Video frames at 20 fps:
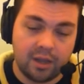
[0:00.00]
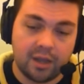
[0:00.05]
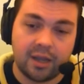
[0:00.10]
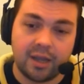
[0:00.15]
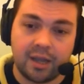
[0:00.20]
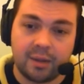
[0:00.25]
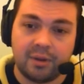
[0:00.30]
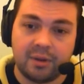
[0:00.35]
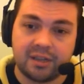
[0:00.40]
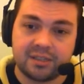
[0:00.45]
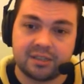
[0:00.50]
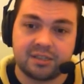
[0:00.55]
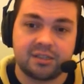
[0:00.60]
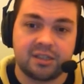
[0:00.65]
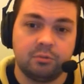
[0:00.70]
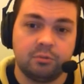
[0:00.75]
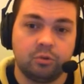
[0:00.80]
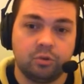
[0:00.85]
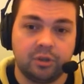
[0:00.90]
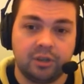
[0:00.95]
As I
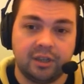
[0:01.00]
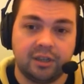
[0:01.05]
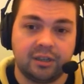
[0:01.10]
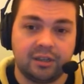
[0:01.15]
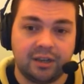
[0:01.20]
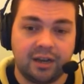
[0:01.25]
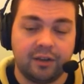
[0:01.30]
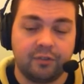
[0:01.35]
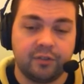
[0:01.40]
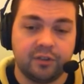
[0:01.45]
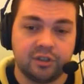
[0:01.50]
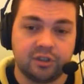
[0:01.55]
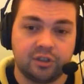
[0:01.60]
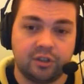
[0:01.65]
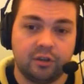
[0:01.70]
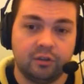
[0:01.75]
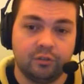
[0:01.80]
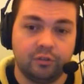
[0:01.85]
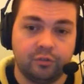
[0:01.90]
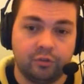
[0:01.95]
say, we're going to get the graphics
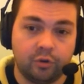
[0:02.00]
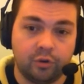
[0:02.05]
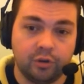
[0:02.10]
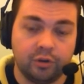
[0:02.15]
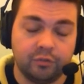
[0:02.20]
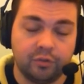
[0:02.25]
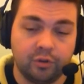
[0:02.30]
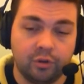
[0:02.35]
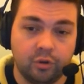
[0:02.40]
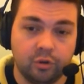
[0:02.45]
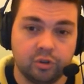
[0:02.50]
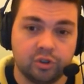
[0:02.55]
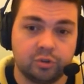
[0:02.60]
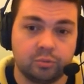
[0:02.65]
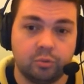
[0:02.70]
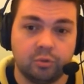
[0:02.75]
done for the vlogs.